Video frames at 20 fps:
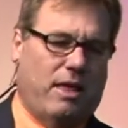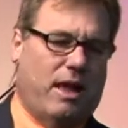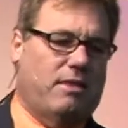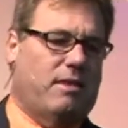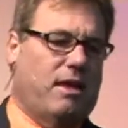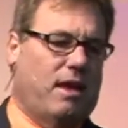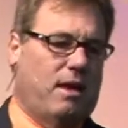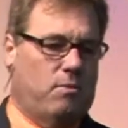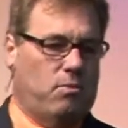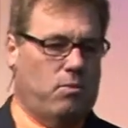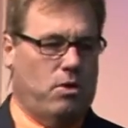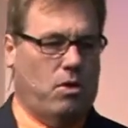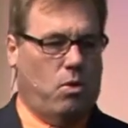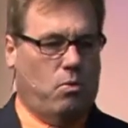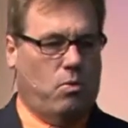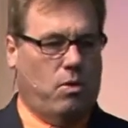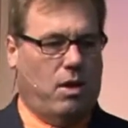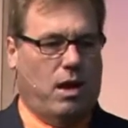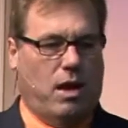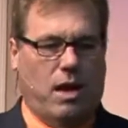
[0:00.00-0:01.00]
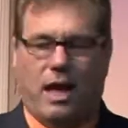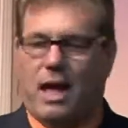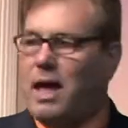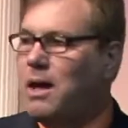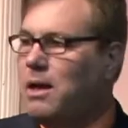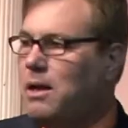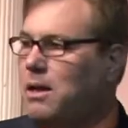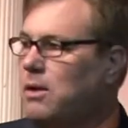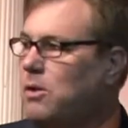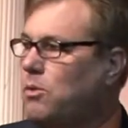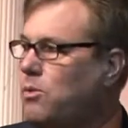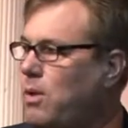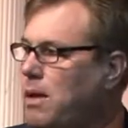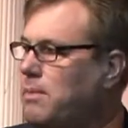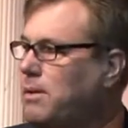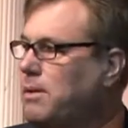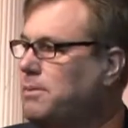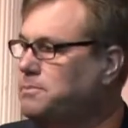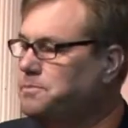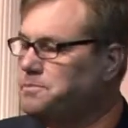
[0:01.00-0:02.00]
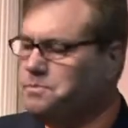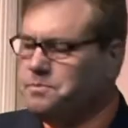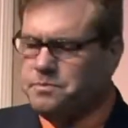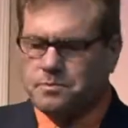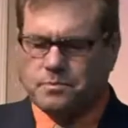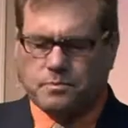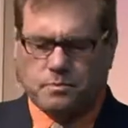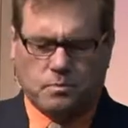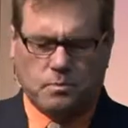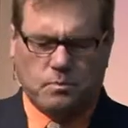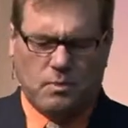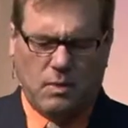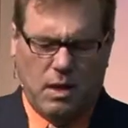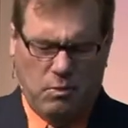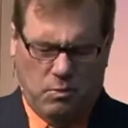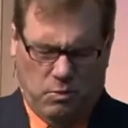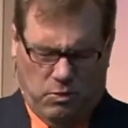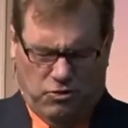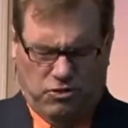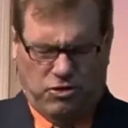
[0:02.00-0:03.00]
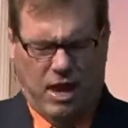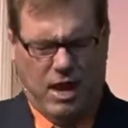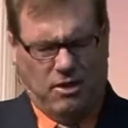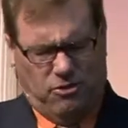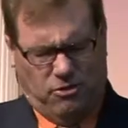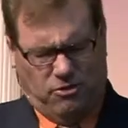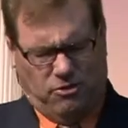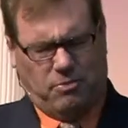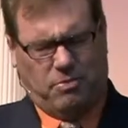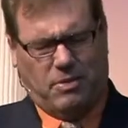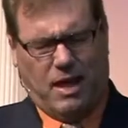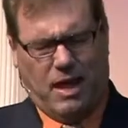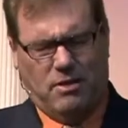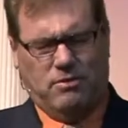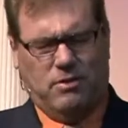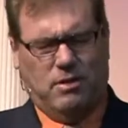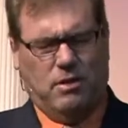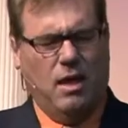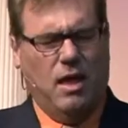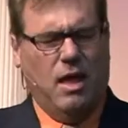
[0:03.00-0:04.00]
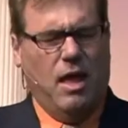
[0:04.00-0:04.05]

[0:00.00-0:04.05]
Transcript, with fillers: that time, you know, uh, you know Rhema was changing some things. And,